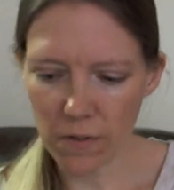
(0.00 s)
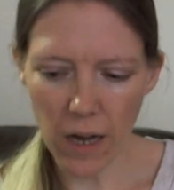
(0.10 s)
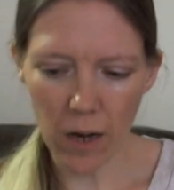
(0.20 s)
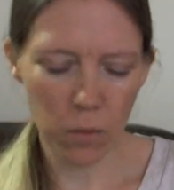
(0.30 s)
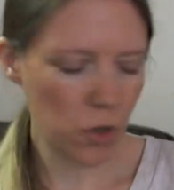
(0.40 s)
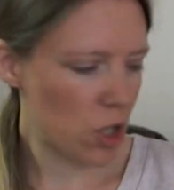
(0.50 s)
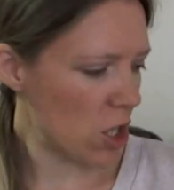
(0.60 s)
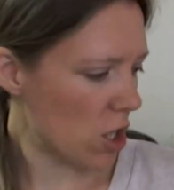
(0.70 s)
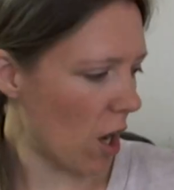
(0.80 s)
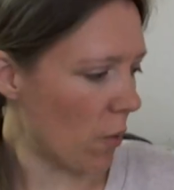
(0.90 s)
of how much
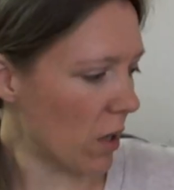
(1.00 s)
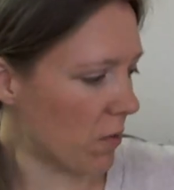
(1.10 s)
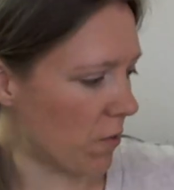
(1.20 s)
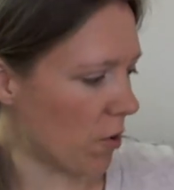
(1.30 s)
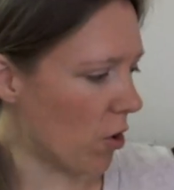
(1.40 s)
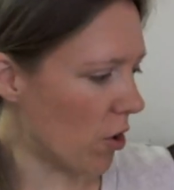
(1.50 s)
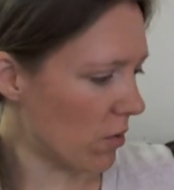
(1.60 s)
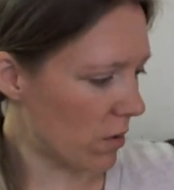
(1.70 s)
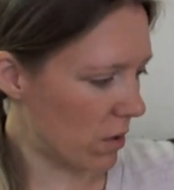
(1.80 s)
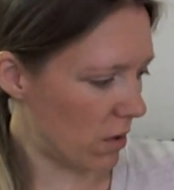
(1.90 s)
it's going for
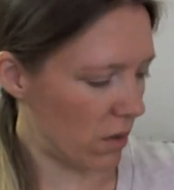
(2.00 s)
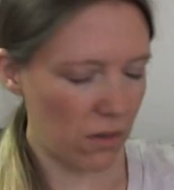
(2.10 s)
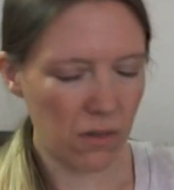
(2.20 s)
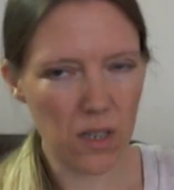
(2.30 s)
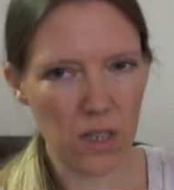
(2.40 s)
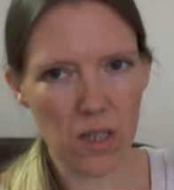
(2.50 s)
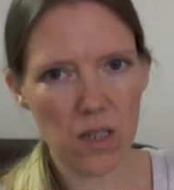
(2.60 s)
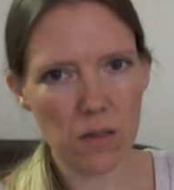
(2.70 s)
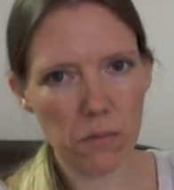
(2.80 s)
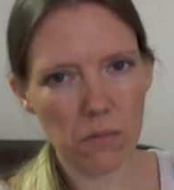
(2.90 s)

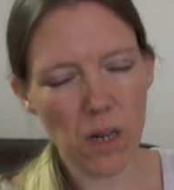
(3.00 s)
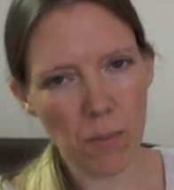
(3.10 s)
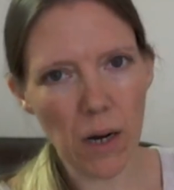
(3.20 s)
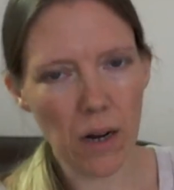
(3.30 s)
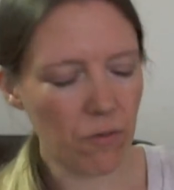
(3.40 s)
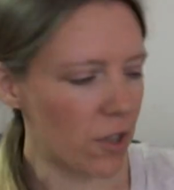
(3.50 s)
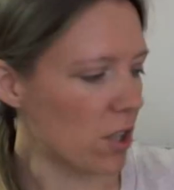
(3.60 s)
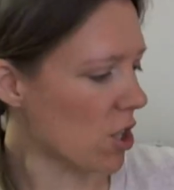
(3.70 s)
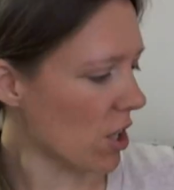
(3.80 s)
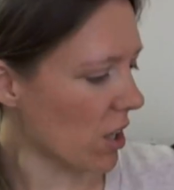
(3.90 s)
is about
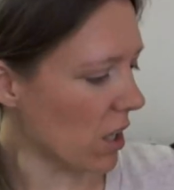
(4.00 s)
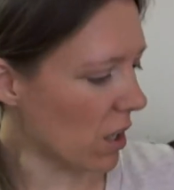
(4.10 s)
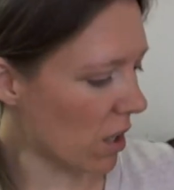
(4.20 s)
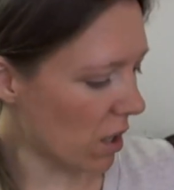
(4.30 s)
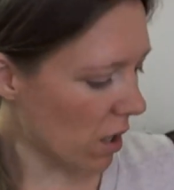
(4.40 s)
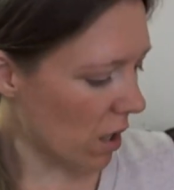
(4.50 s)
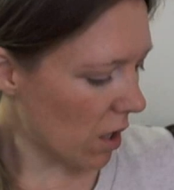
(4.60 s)
average, I think.